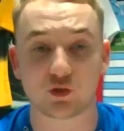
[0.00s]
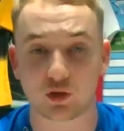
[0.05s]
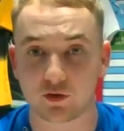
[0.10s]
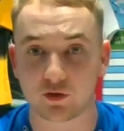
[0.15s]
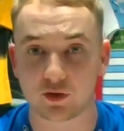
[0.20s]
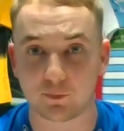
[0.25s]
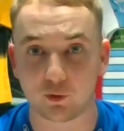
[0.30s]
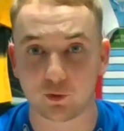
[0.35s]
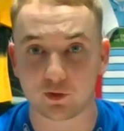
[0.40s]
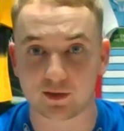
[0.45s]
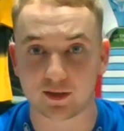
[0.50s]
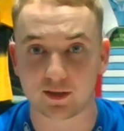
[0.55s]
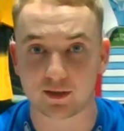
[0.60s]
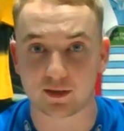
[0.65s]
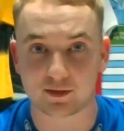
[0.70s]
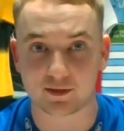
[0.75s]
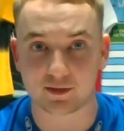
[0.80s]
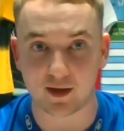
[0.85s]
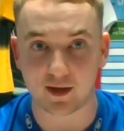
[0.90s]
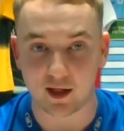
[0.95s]
on the sport
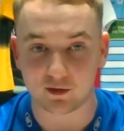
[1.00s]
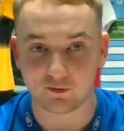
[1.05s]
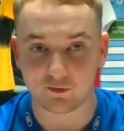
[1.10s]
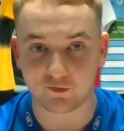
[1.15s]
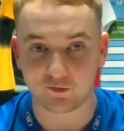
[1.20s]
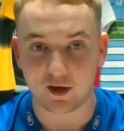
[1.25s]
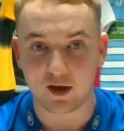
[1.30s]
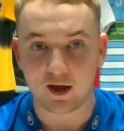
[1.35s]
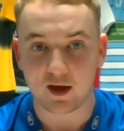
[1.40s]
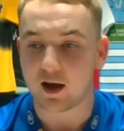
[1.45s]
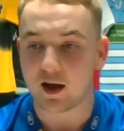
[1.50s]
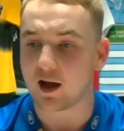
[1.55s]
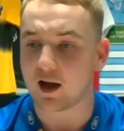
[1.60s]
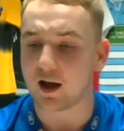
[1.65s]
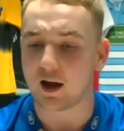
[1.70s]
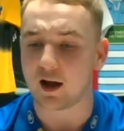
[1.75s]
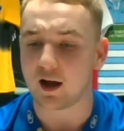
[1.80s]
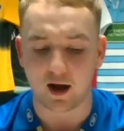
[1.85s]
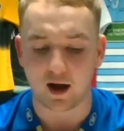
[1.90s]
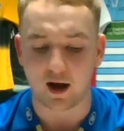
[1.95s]
itself.
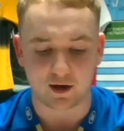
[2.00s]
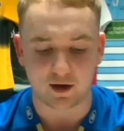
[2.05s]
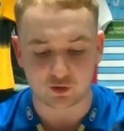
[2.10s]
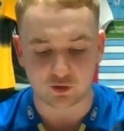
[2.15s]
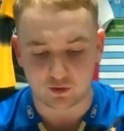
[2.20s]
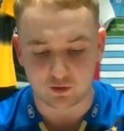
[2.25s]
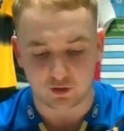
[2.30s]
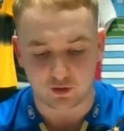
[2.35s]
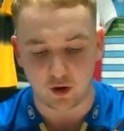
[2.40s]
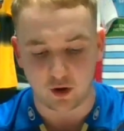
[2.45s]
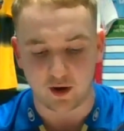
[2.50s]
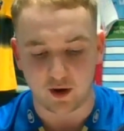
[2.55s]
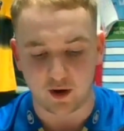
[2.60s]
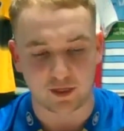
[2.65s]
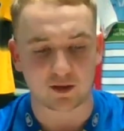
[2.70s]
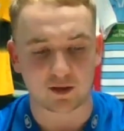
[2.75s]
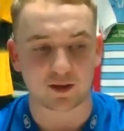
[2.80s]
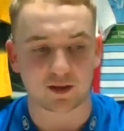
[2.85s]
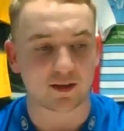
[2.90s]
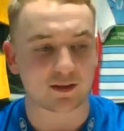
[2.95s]
I
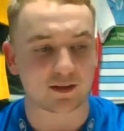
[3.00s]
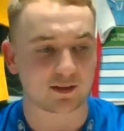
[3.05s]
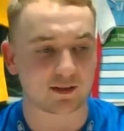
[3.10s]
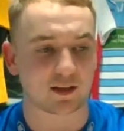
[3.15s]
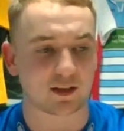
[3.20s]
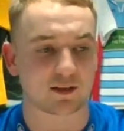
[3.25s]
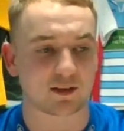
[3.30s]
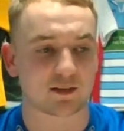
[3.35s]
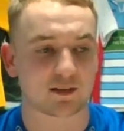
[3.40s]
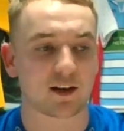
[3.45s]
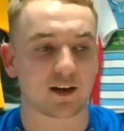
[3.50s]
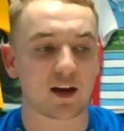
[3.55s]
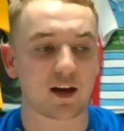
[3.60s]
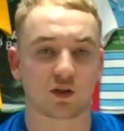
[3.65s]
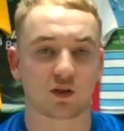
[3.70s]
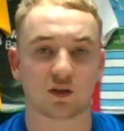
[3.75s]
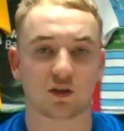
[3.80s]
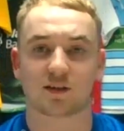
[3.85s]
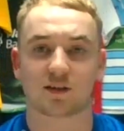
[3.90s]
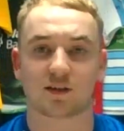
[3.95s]
think this Six
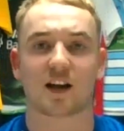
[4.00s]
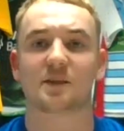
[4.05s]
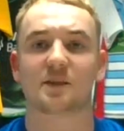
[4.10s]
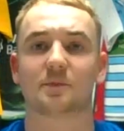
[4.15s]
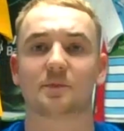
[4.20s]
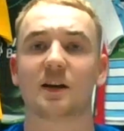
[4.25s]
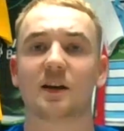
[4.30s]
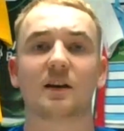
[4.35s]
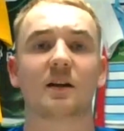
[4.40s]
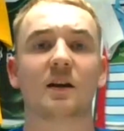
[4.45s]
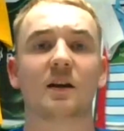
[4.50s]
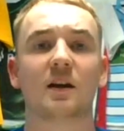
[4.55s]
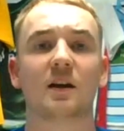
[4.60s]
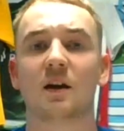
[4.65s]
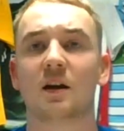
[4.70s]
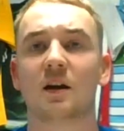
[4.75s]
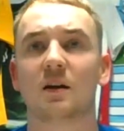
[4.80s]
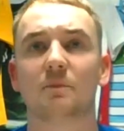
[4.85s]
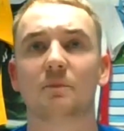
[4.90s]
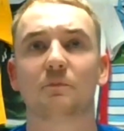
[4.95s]
Nations has been
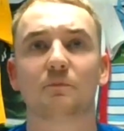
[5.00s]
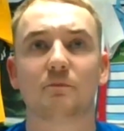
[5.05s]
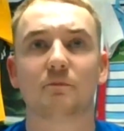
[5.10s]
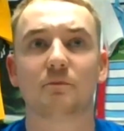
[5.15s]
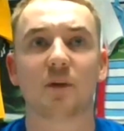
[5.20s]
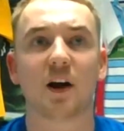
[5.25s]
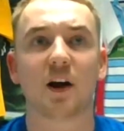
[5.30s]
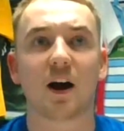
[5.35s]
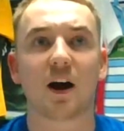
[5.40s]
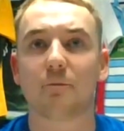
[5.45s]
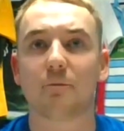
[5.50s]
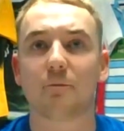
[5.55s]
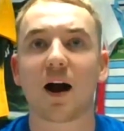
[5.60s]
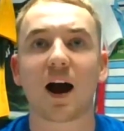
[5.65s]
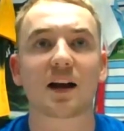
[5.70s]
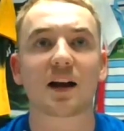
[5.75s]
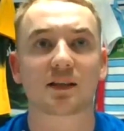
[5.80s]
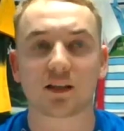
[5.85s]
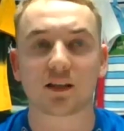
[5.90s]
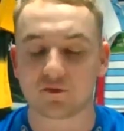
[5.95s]
a
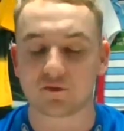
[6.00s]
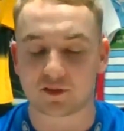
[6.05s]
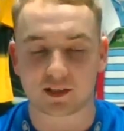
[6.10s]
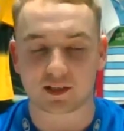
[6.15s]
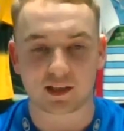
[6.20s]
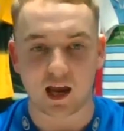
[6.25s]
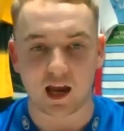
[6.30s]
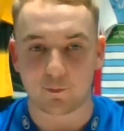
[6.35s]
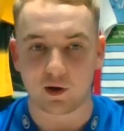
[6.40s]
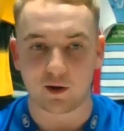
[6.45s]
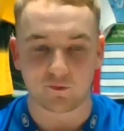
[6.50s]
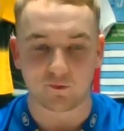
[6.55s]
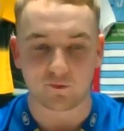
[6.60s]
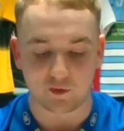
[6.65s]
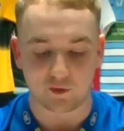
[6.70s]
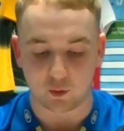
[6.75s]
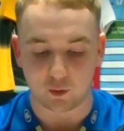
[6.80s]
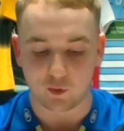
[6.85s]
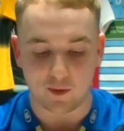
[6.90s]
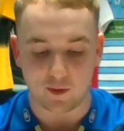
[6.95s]
massive step up for the
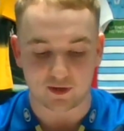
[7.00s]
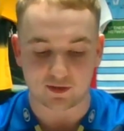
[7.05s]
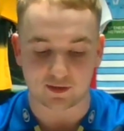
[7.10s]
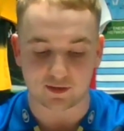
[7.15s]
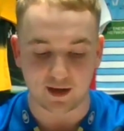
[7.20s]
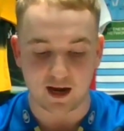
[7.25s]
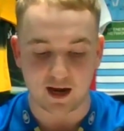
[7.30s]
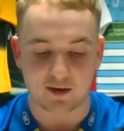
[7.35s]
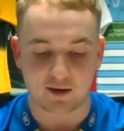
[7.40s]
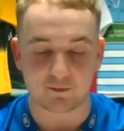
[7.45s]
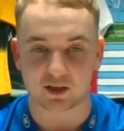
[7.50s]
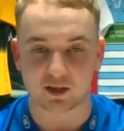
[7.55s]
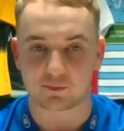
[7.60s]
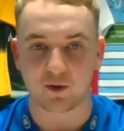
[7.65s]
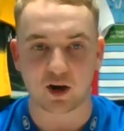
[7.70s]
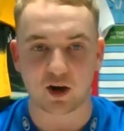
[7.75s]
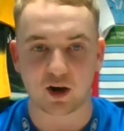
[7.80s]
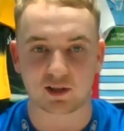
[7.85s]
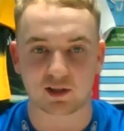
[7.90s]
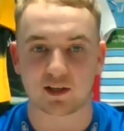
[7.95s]
women's game,
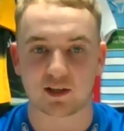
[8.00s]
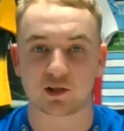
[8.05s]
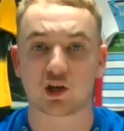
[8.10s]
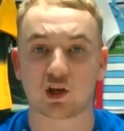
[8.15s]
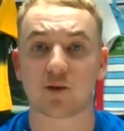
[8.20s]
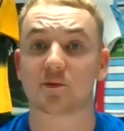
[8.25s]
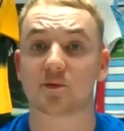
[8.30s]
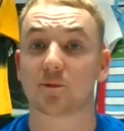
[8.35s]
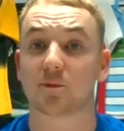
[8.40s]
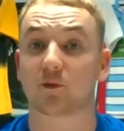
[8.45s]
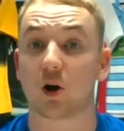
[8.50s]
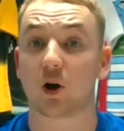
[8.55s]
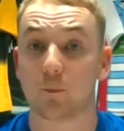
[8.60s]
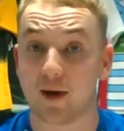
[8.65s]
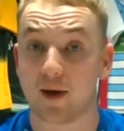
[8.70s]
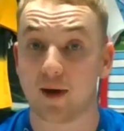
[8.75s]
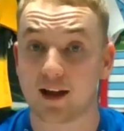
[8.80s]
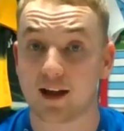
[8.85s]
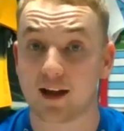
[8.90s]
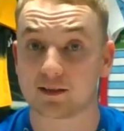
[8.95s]
especially in terms of
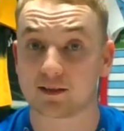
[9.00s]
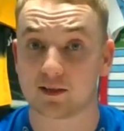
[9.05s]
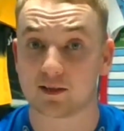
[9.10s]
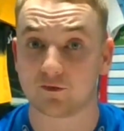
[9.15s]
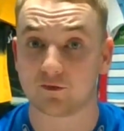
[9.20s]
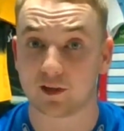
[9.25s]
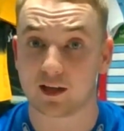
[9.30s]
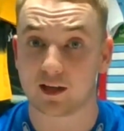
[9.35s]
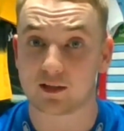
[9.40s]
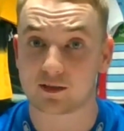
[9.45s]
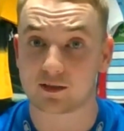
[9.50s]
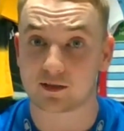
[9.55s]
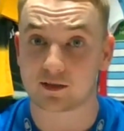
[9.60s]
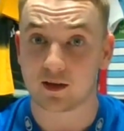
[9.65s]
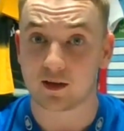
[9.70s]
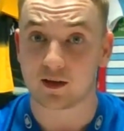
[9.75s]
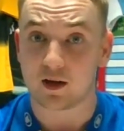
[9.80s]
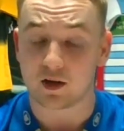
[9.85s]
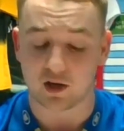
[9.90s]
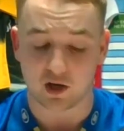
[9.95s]
competitiveness.
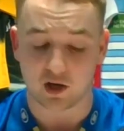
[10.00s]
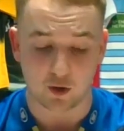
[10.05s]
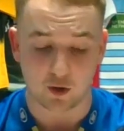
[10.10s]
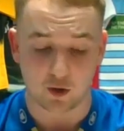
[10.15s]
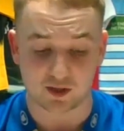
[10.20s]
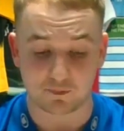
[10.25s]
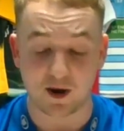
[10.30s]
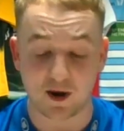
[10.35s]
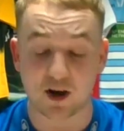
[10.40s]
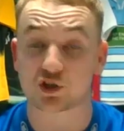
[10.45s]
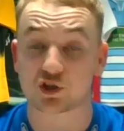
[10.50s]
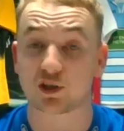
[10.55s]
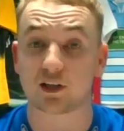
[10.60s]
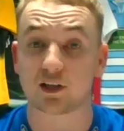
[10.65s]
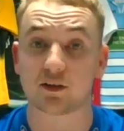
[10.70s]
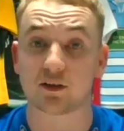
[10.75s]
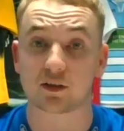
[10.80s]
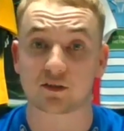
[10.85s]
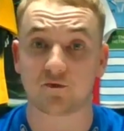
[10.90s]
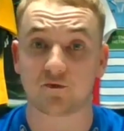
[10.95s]
Especially
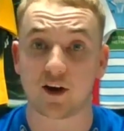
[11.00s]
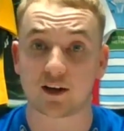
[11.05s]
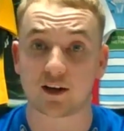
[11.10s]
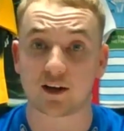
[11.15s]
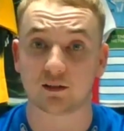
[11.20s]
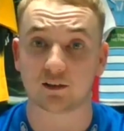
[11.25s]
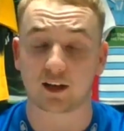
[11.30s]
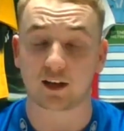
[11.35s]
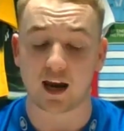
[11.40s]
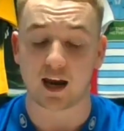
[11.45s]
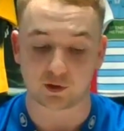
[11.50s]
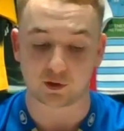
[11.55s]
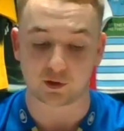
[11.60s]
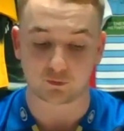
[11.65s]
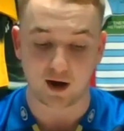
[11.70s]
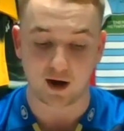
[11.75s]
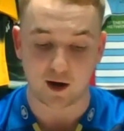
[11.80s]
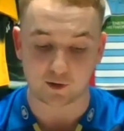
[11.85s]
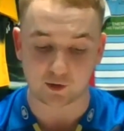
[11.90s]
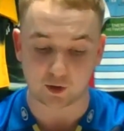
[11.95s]
this final game to
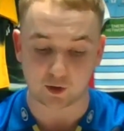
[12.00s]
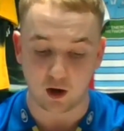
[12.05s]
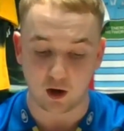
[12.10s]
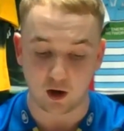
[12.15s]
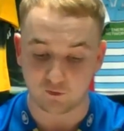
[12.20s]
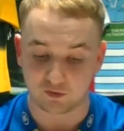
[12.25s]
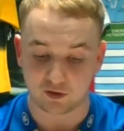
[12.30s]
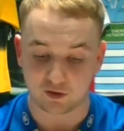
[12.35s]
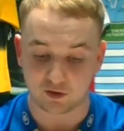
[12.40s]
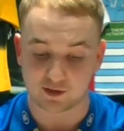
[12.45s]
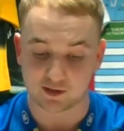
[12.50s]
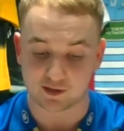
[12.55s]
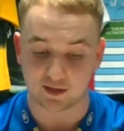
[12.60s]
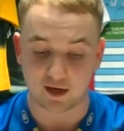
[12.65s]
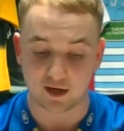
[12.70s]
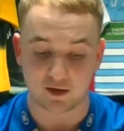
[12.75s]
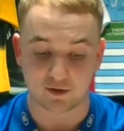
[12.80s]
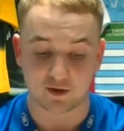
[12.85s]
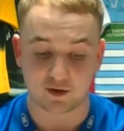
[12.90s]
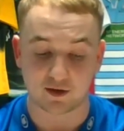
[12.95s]
round off
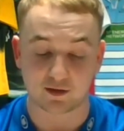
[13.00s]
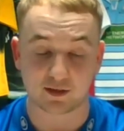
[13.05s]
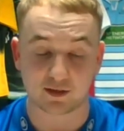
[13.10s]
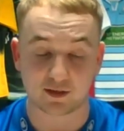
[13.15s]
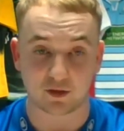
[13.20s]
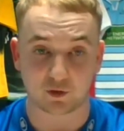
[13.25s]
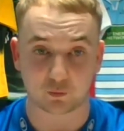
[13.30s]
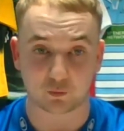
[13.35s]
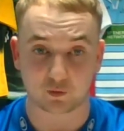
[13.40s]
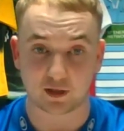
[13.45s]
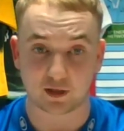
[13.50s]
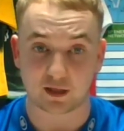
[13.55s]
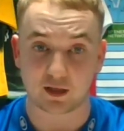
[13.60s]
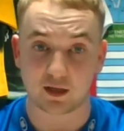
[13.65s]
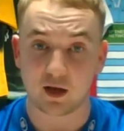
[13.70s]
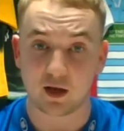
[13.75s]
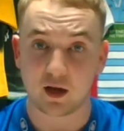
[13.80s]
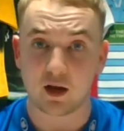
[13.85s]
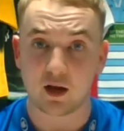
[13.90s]
38-33